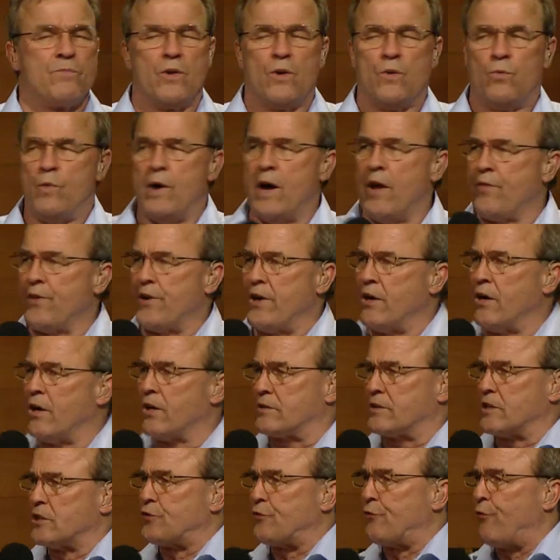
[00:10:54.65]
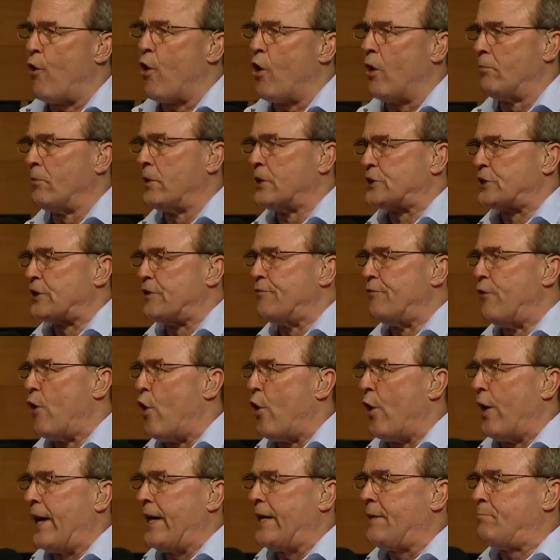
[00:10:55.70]
Well, the earth is formless and
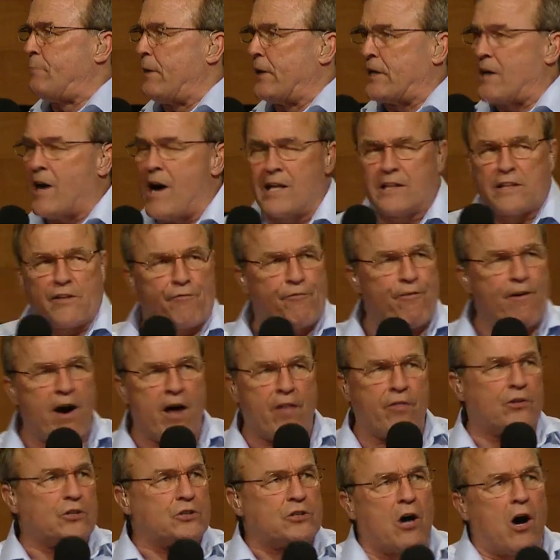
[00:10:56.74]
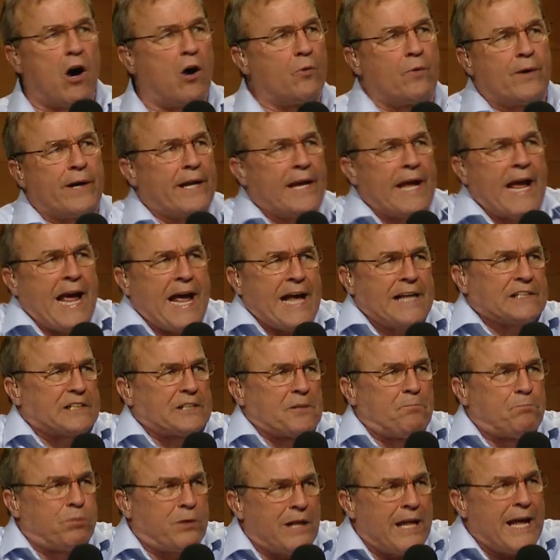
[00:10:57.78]
void, but God the Father's already has the
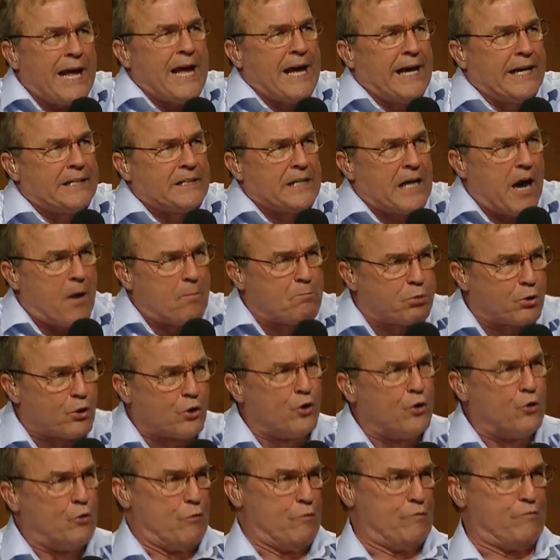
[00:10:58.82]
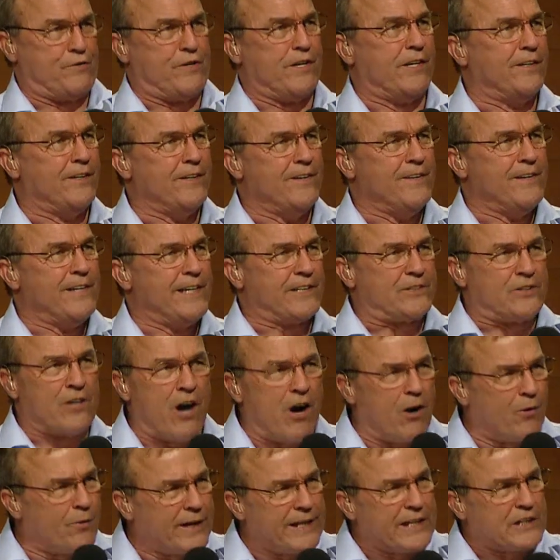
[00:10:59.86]
plan approved. It's
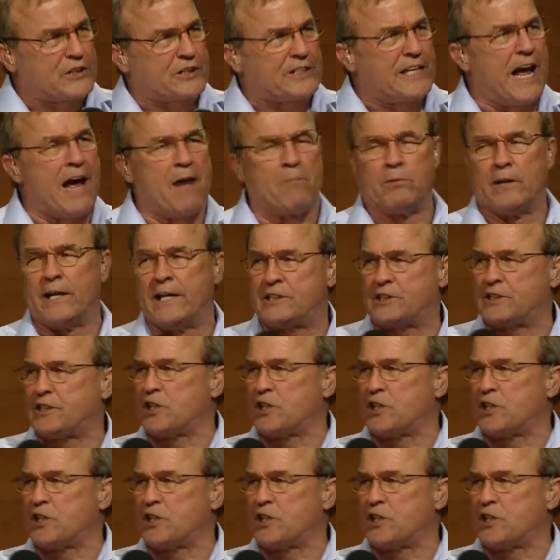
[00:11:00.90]
already established.